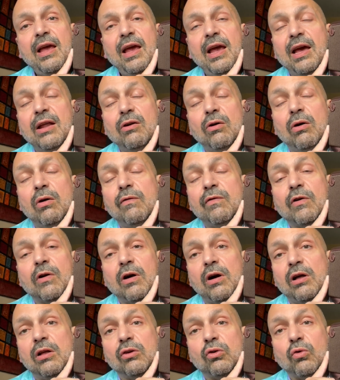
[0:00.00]
and
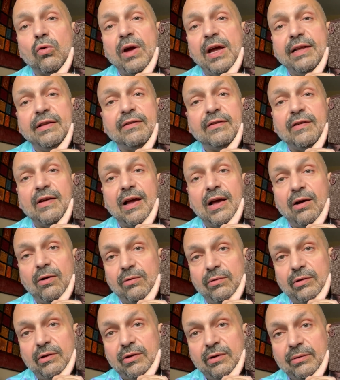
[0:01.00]
overall great
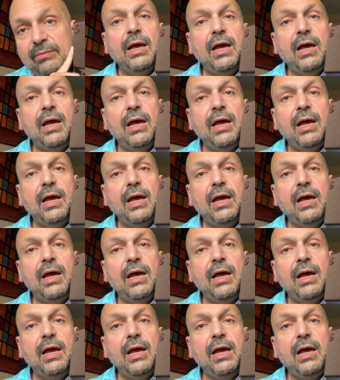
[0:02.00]
sound.